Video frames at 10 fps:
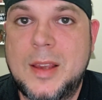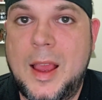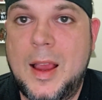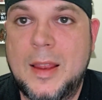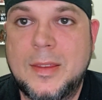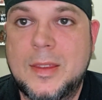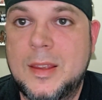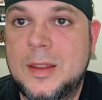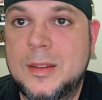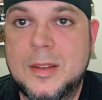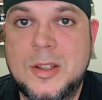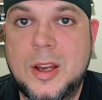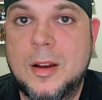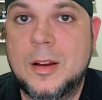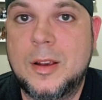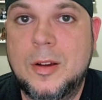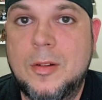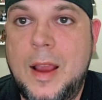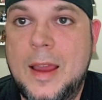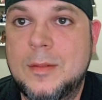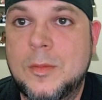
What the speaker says: I think the Jericho-Adam